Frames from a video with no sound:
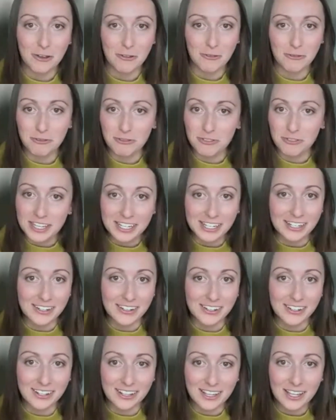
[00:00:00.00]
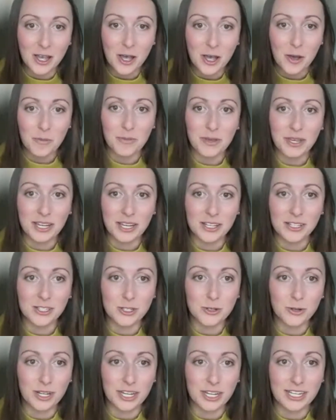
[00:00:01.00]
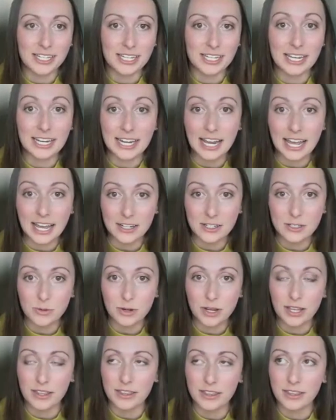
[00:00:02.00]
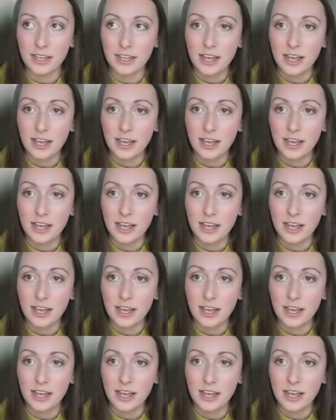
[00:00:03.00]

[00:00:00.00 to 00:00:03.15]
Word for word: vehicle because you can connect with,